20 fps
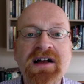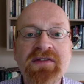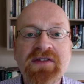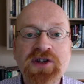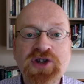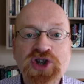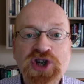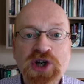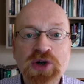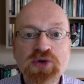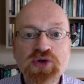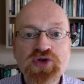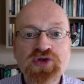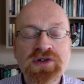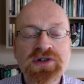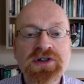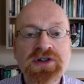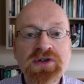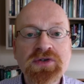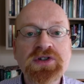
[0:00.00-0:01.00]
the
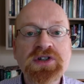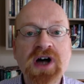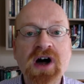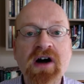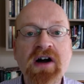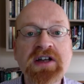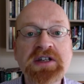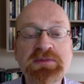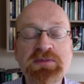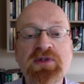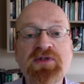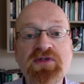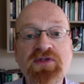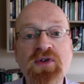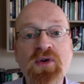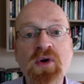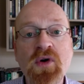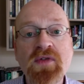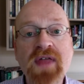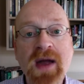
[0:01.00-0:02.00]
children who died
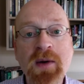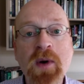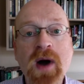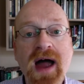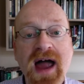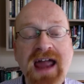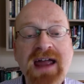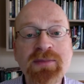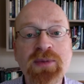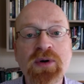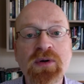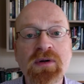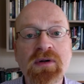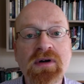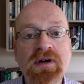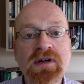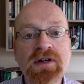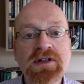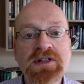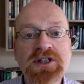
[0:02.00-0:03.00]
before they were able
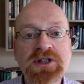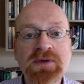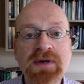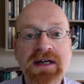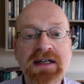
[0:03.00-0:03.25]
to